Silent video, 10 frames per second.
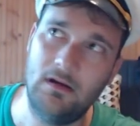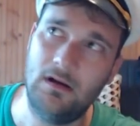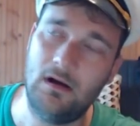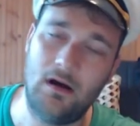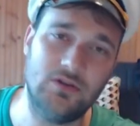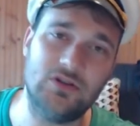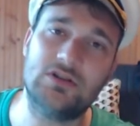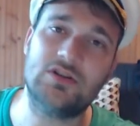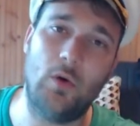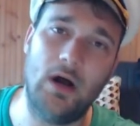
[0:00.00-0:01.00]
Argent
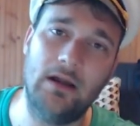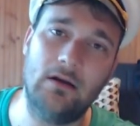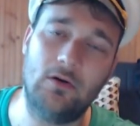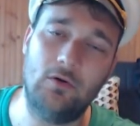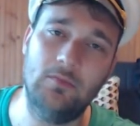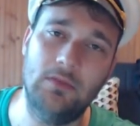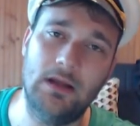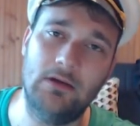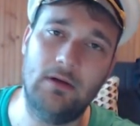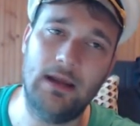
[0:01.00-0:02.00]
Squire Cold
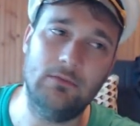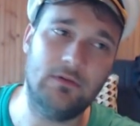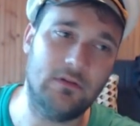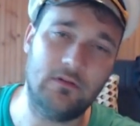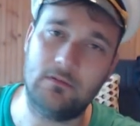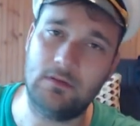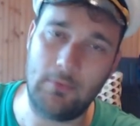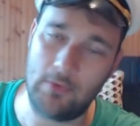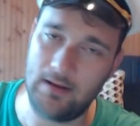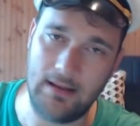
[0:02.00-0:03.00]
Blood, right? Which is the
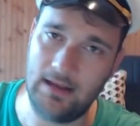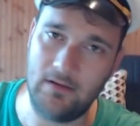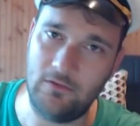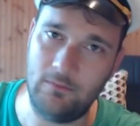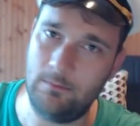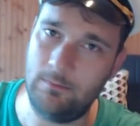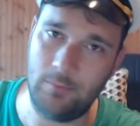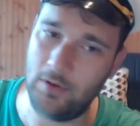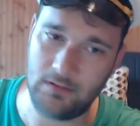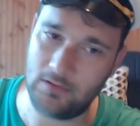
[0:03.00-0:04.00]
point of that, is you
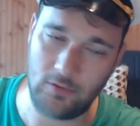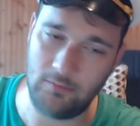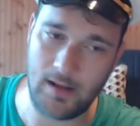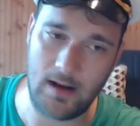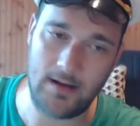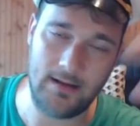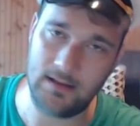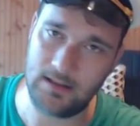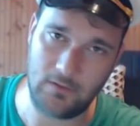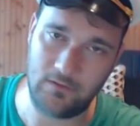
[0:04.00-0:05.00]
put Cold Blood on it and it
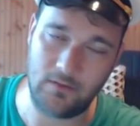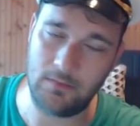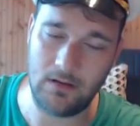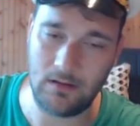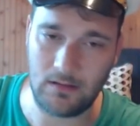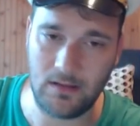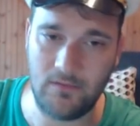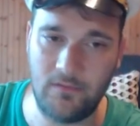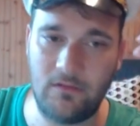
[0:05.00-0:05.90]
kills something and it lives.